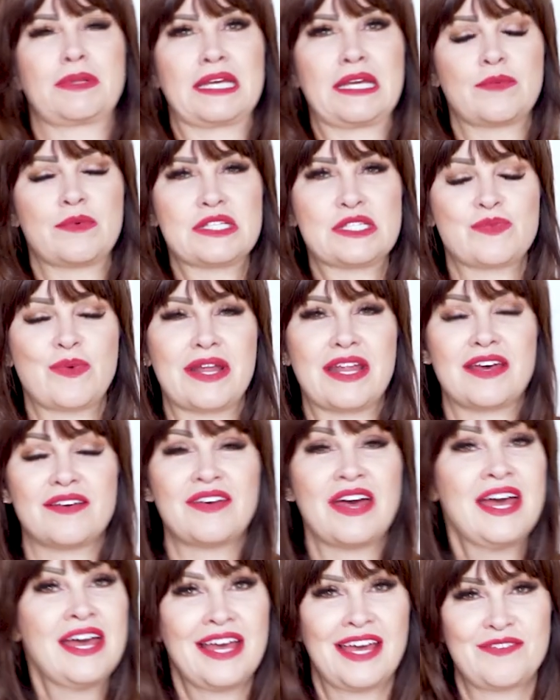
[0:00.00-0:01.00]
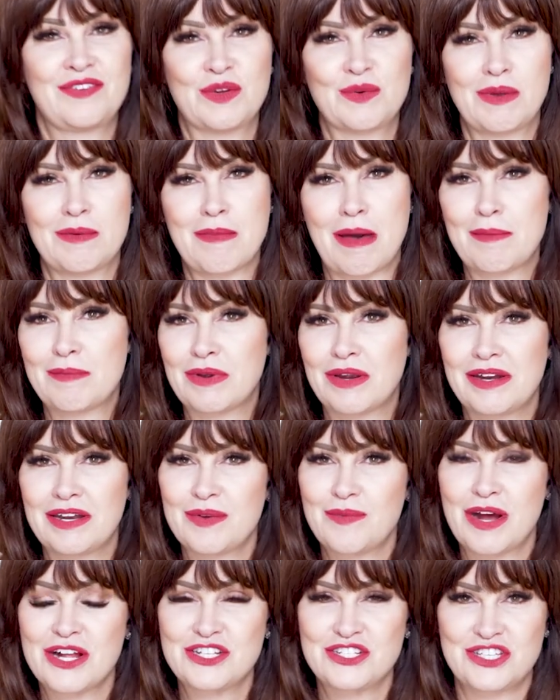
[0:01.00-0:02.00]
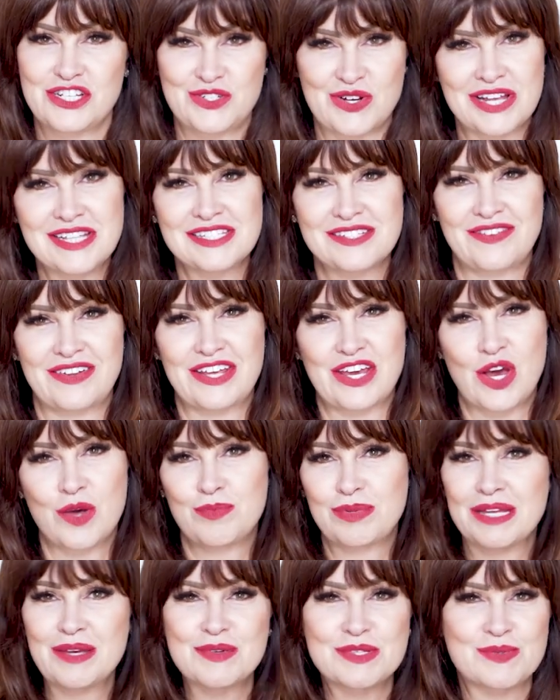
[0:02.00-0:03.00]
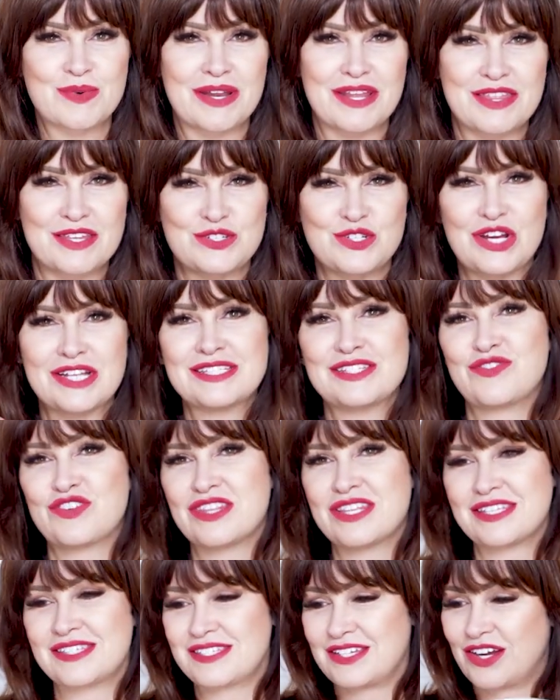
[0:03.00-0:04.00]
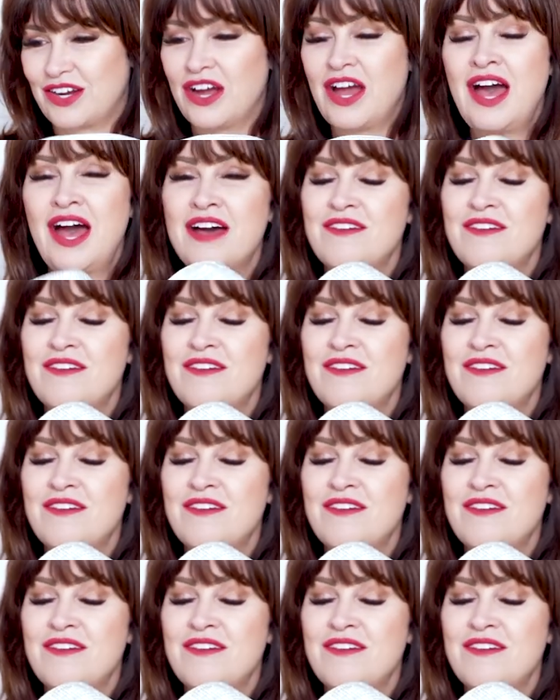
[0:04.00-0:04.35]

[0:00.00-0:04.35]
Pleat was one of, if you remember and you watched the trends video, pleat was one of the trends for this year.